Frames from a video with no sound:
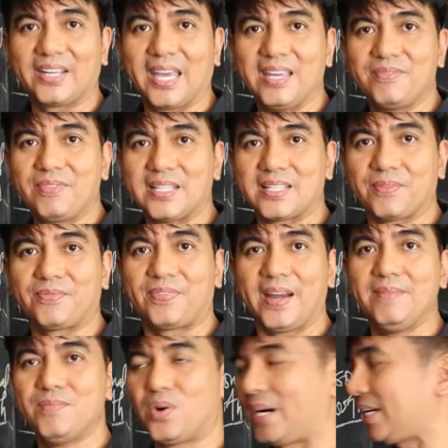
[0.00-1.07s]
Okay, it's a
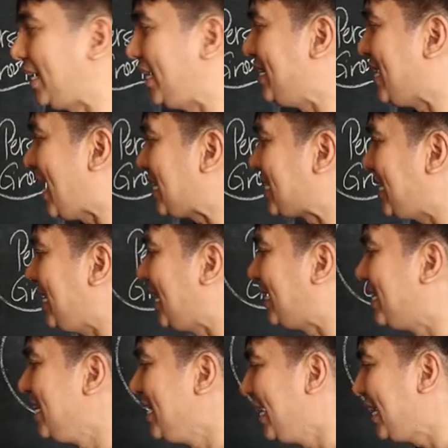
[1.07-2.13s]
framework in the ASEAN.